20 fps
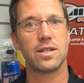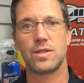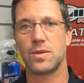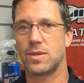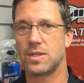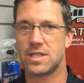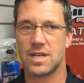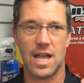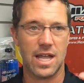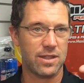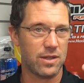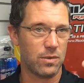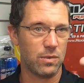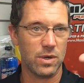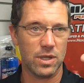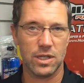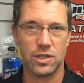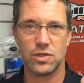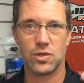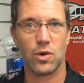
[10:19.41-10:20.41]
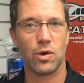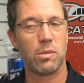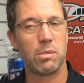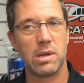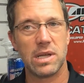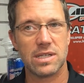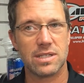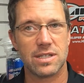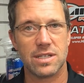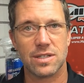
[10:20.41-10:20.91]
so it's not the really short
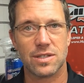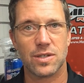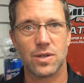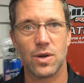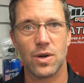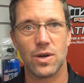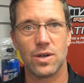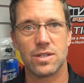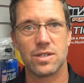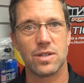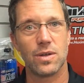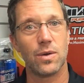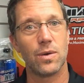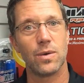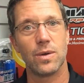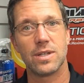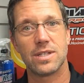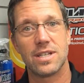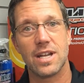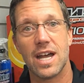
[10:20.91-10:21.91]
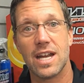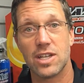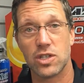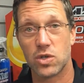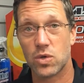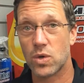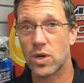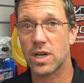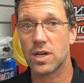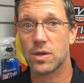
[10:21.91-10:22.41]
piston skirt, so it's not as
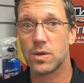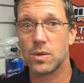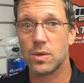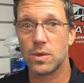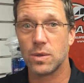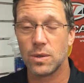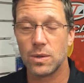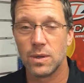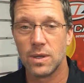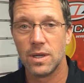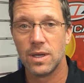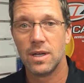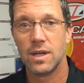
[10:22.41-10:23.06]
critical